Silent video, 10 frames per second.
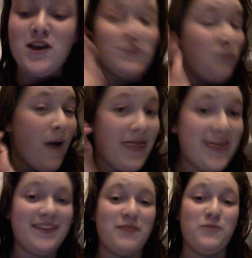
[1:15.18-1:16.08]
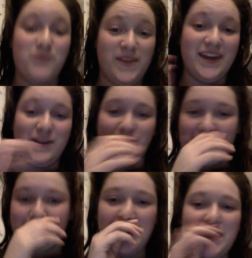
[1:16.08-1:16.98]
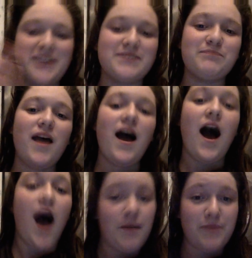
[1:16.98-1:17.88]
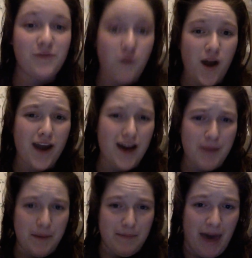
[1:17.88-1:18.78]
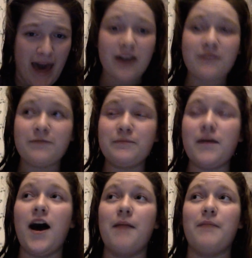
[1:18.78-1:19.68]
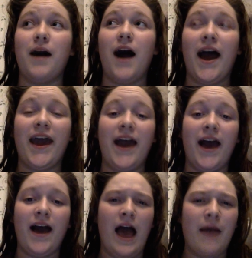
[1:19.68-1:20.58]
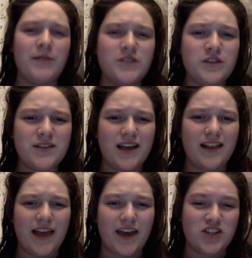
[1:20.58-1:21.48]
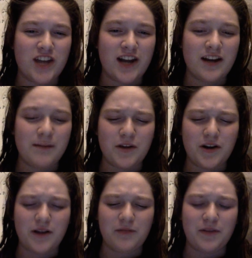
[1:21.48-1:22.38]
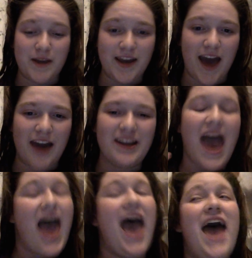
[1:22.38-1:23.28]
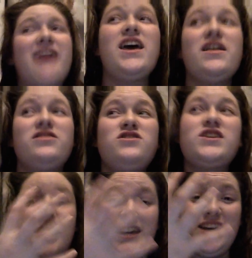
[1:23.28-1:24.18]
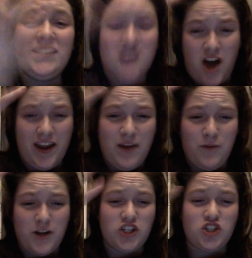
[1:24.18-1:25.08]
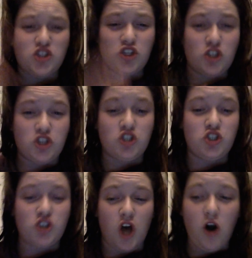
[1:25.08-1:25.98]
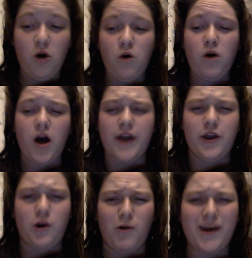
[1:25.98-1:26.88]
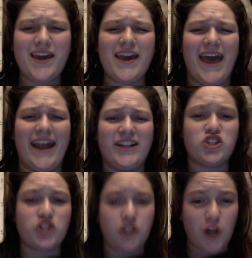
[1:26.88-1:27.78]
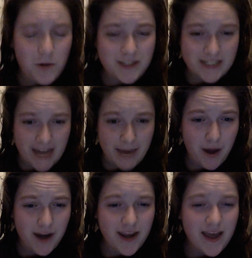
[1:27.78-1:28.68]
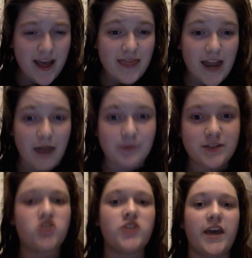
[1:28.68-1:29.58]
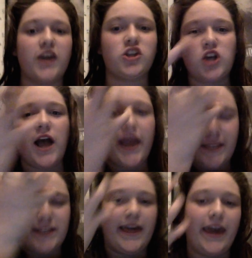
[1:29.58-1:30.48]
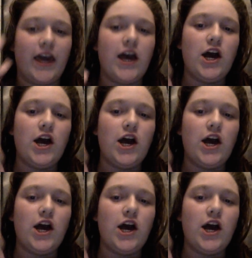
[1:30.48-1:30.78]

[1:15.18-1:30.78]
so one thing that really annoys me is, before I got my Mac, I was using, like, a shared computer with my dad, and the keys on it were just so annoying and slow to type on that I was just, like, trying to, like,